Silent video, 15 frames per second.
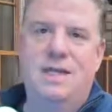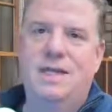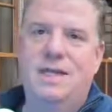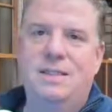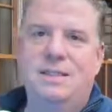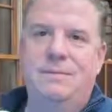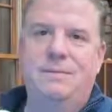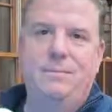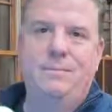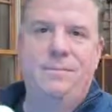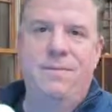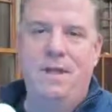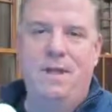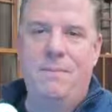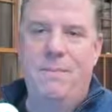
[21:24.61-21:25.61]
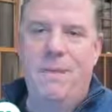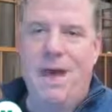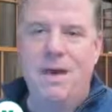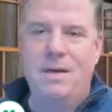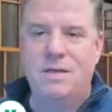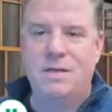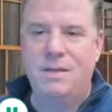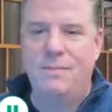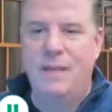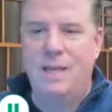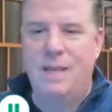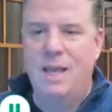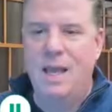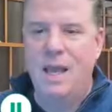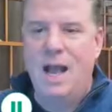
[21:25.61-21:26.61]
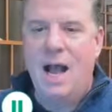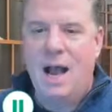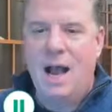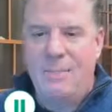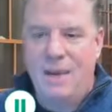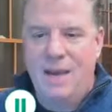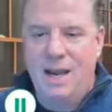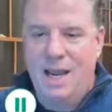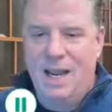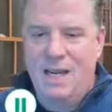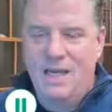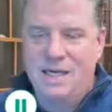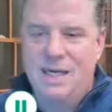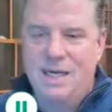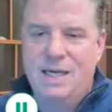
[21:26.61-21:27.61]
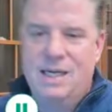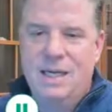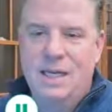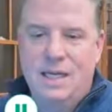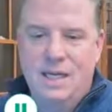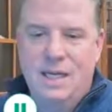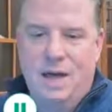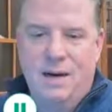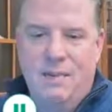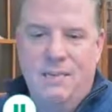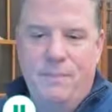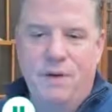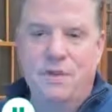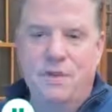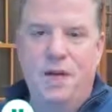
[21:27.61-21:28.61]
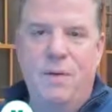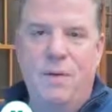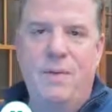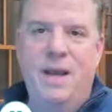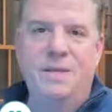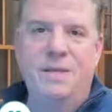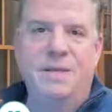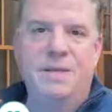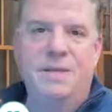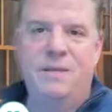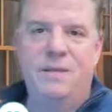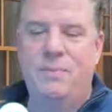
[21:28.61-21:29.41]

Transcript: It doesn't really matter to me how many I did on a per share basis.